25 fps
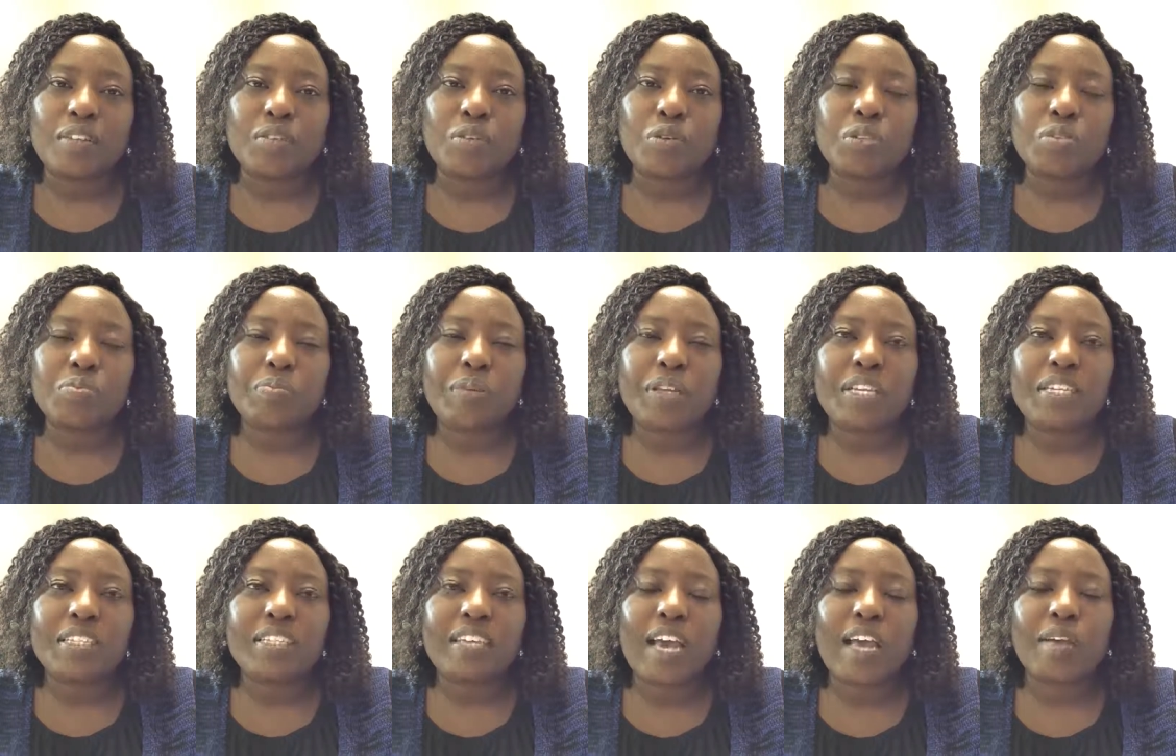Because uh,
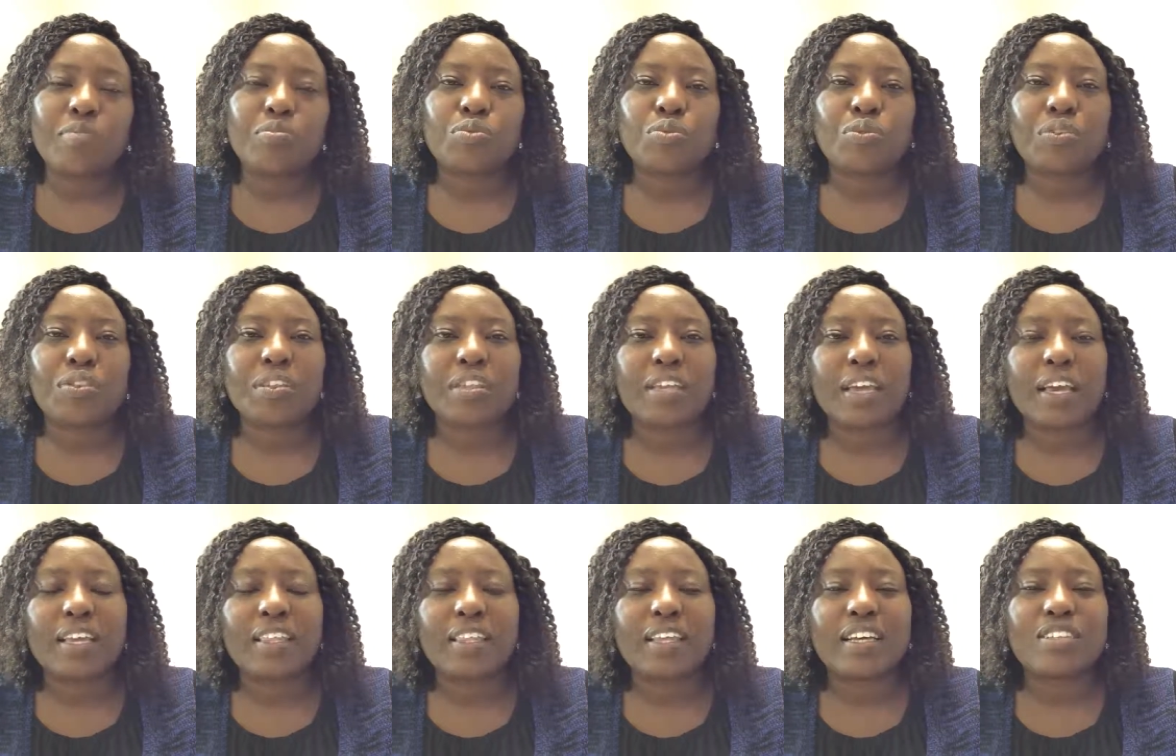many times we
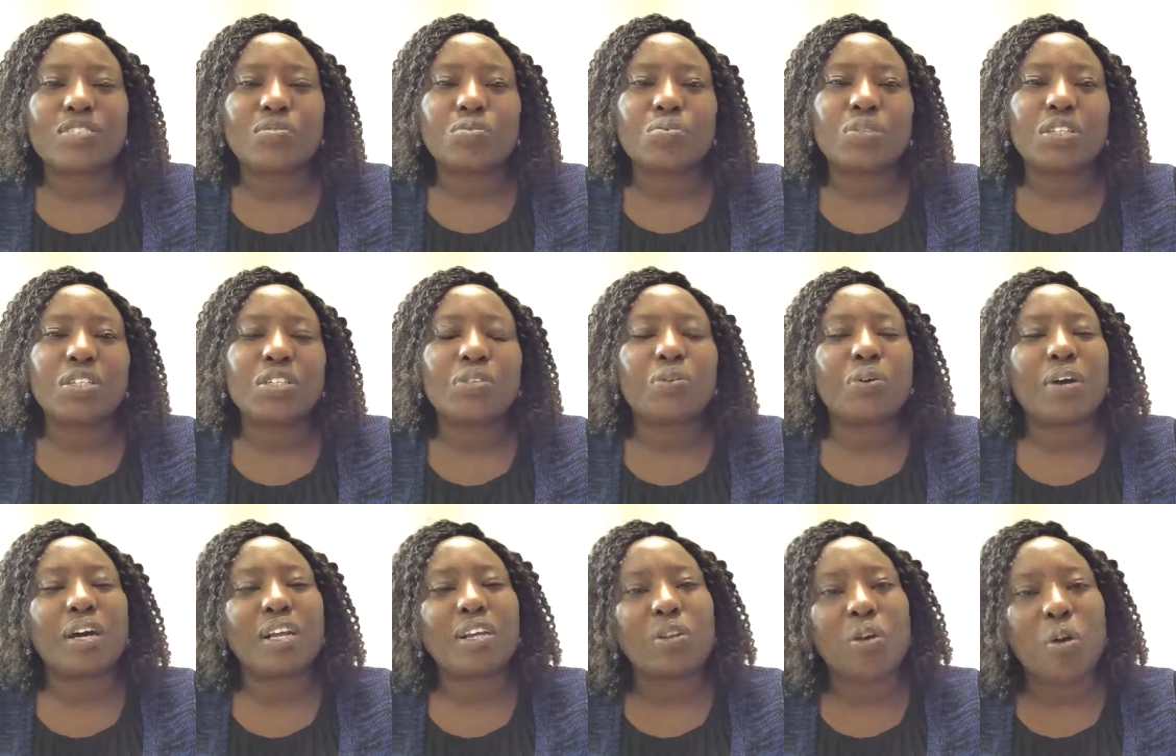think that we
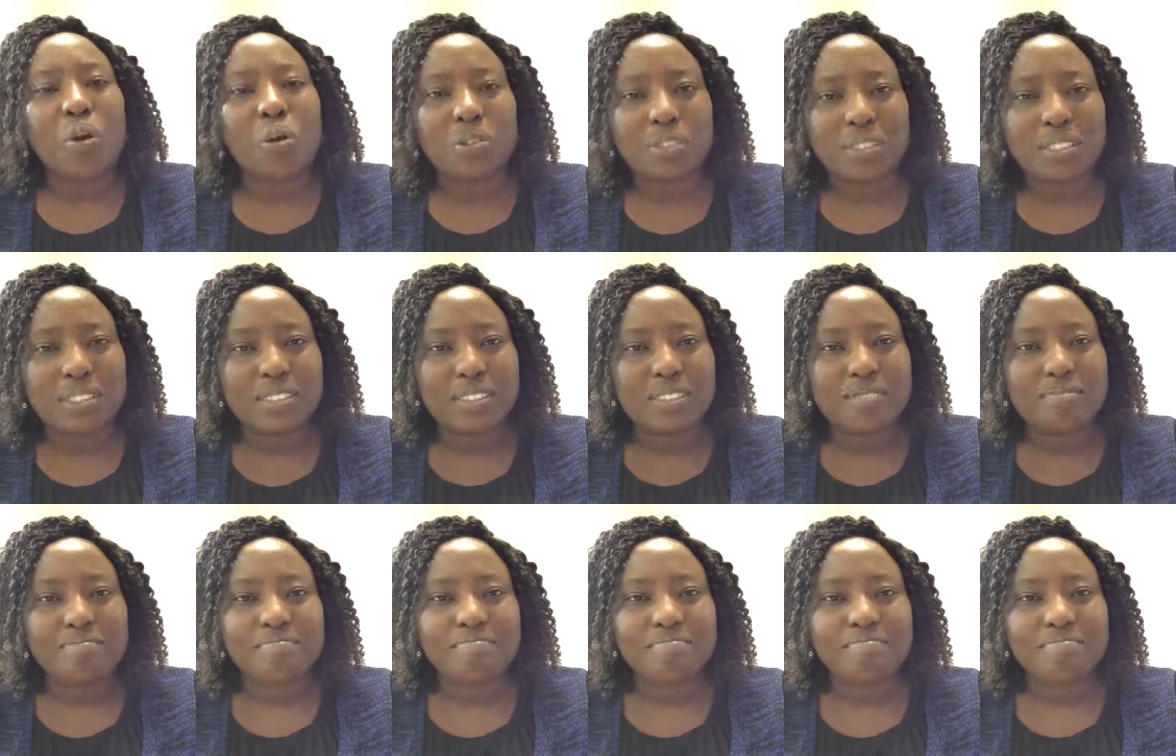know a lot.